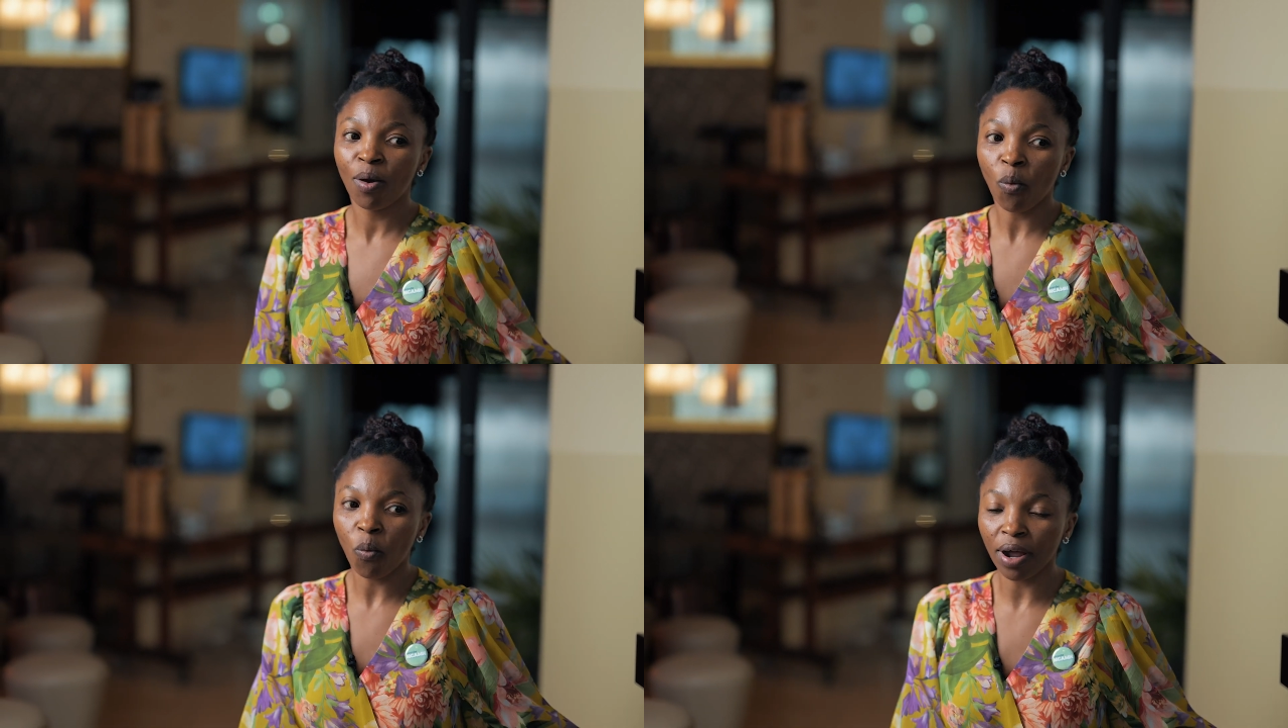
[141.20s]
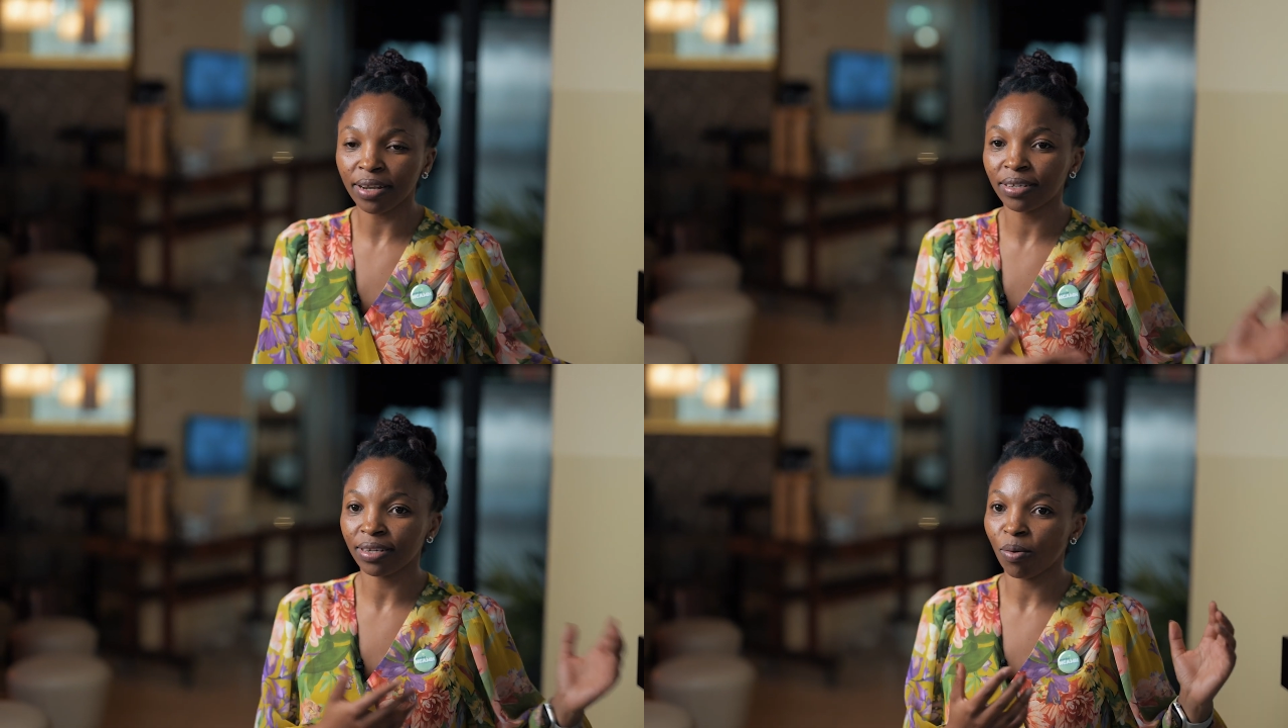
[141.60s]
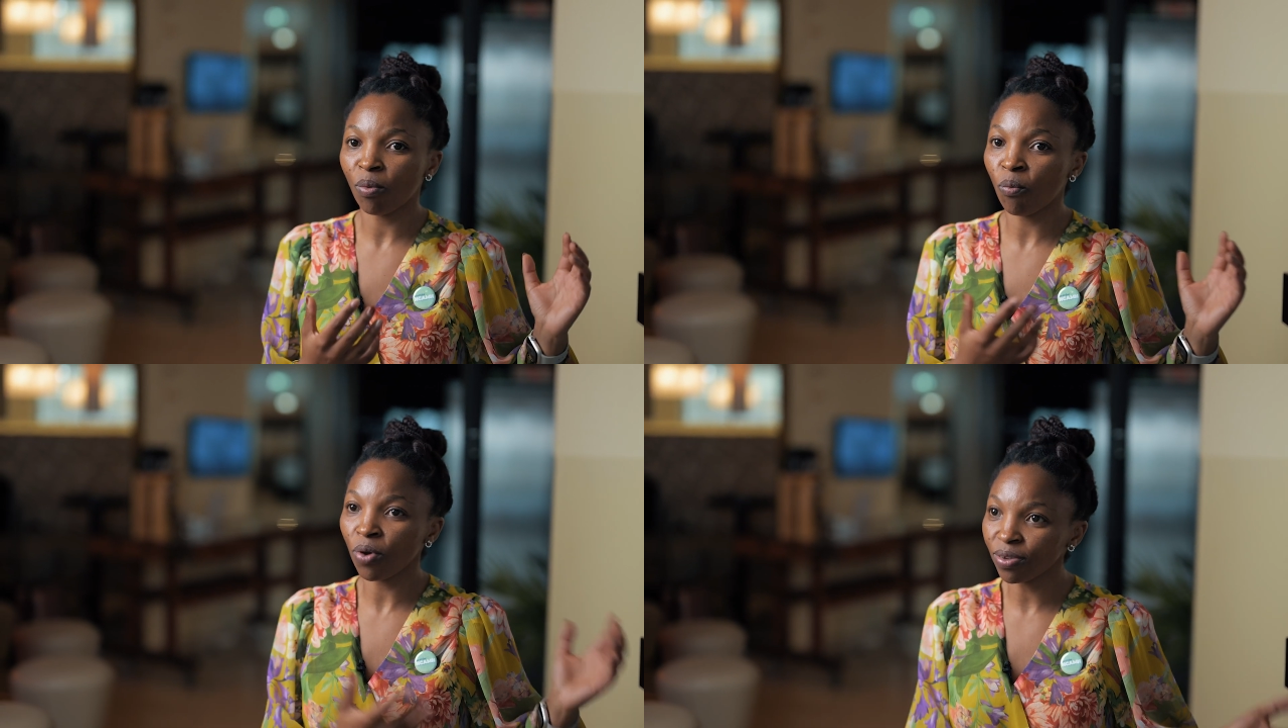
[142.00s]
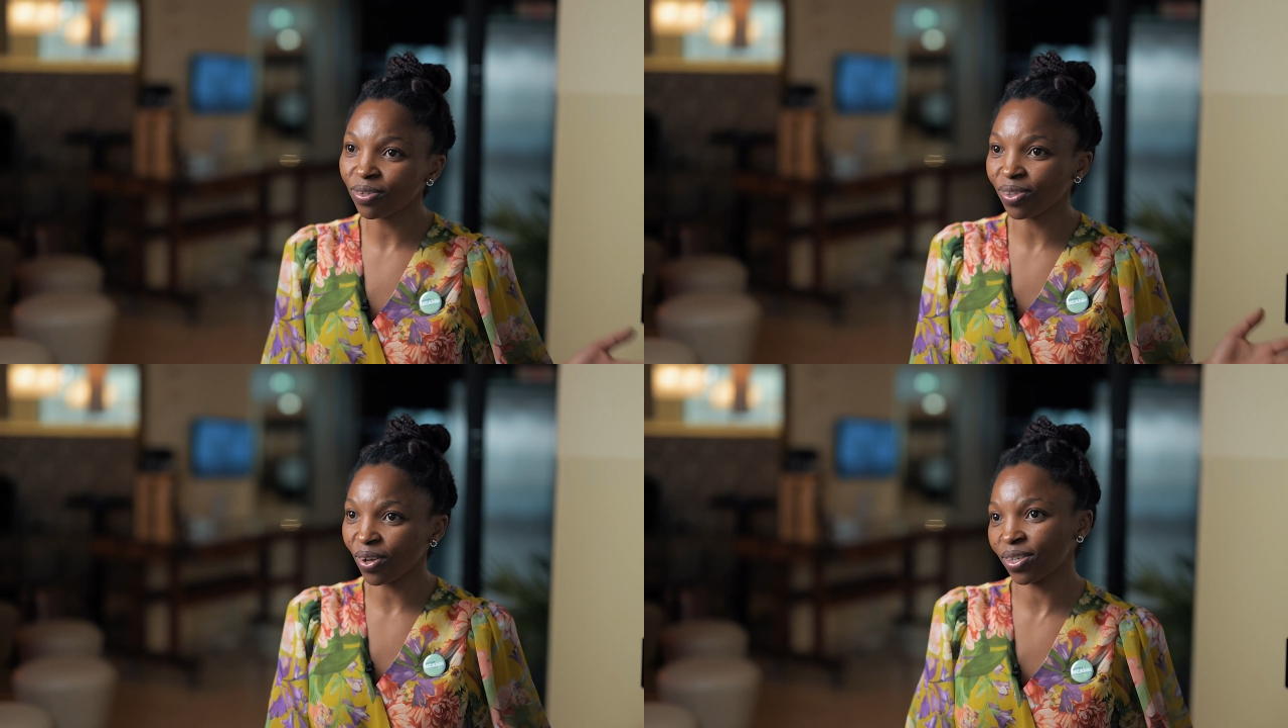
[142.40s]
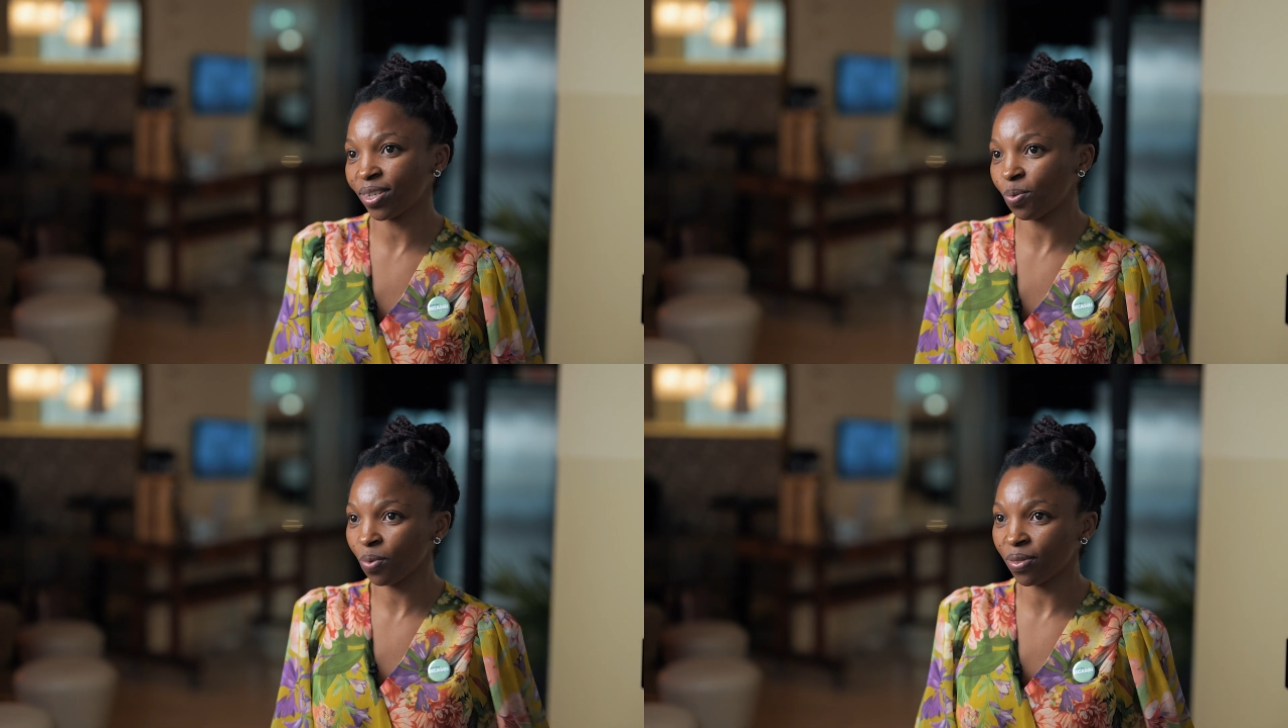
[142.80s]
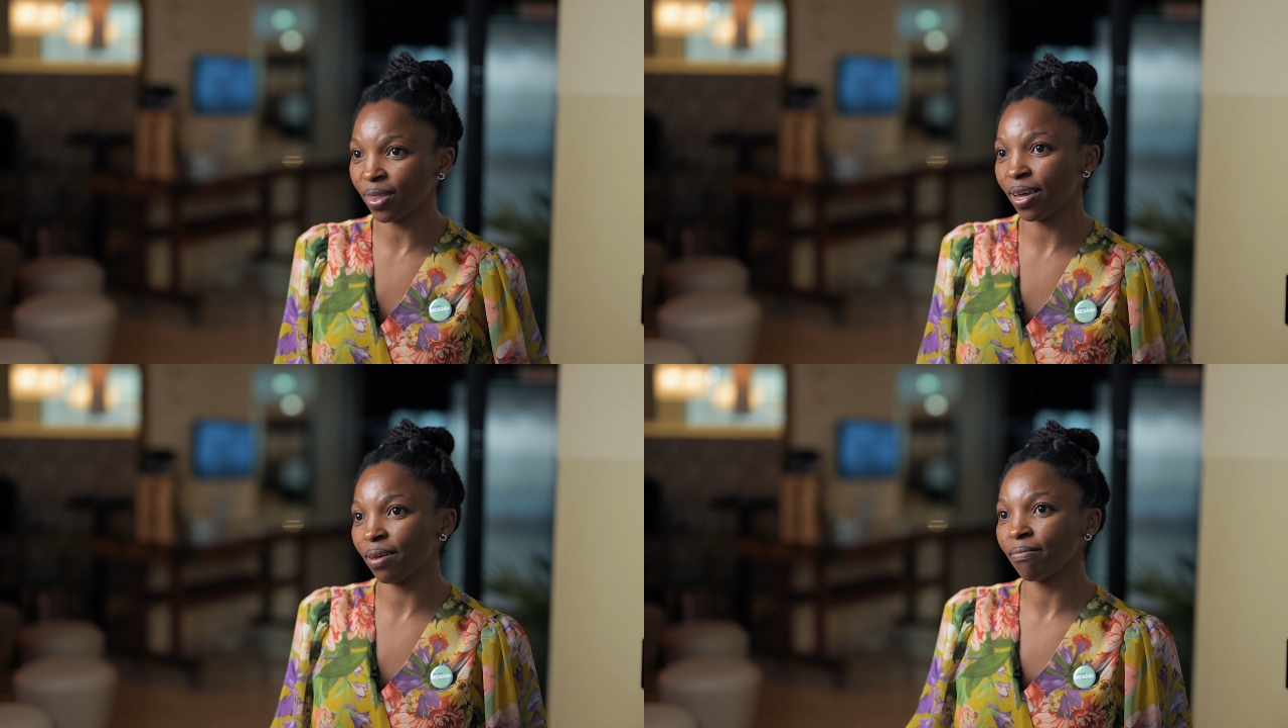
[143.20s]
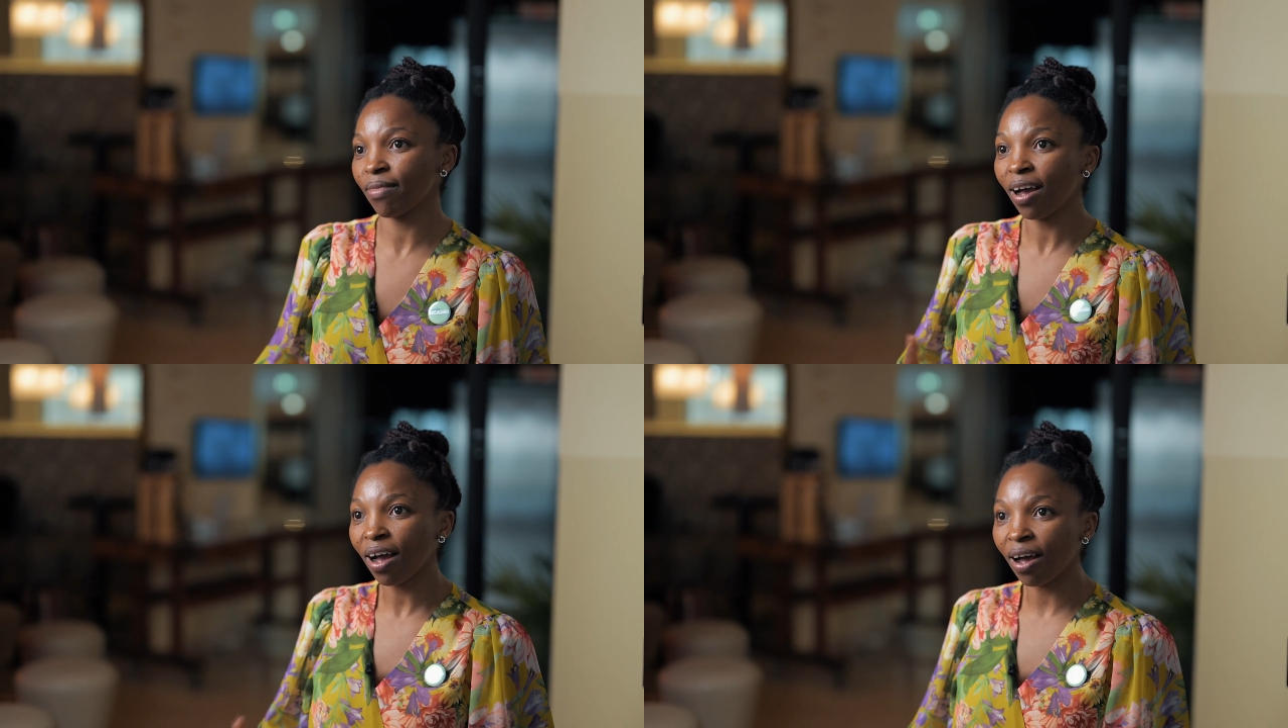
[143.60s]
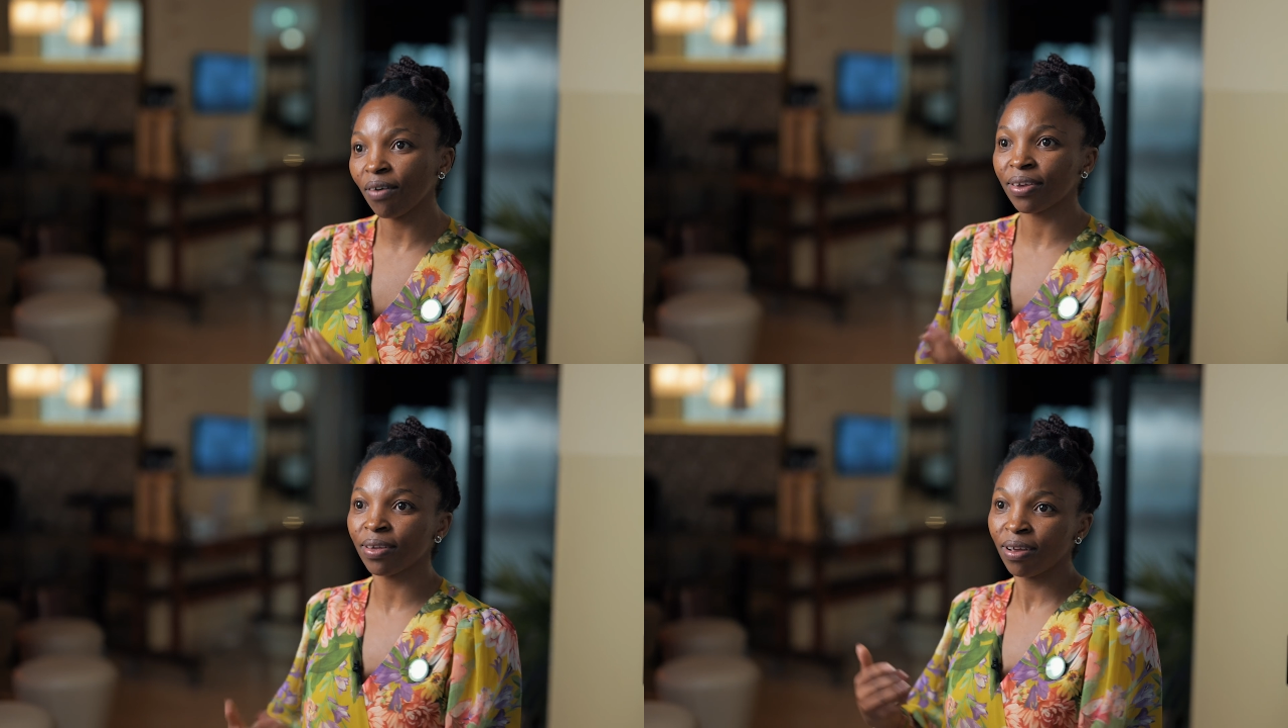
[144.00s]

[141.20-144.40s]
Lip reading: what we started with them, how